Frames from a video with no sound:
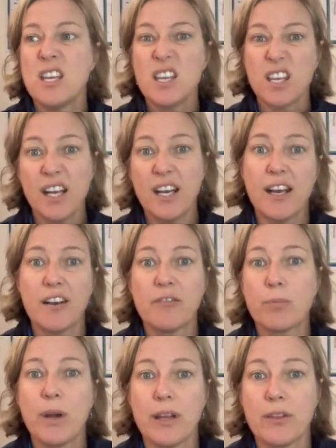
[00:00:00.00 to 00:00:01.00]
you get out
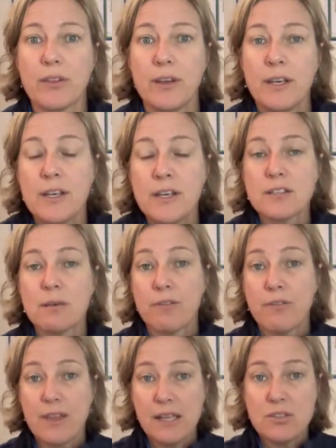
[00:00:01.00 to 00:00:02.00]
of breath. So
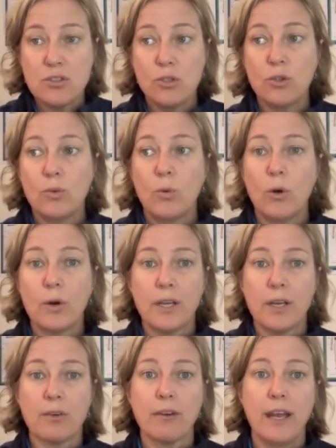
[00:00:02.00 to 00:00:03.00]
if that's you
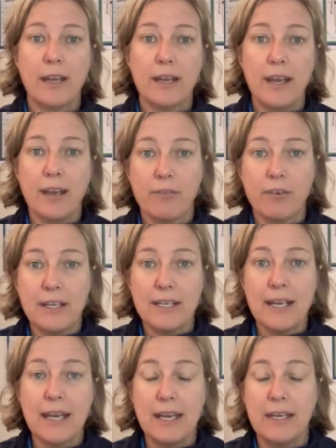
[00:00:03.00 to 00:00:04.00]
walking around every
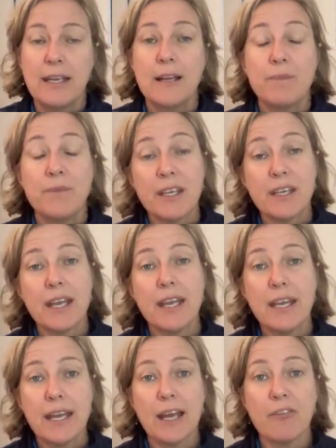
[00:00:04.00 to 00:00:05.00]
day, you're
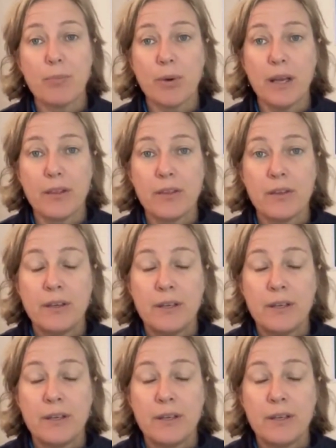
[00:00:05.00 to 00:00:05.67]
getting out of breath.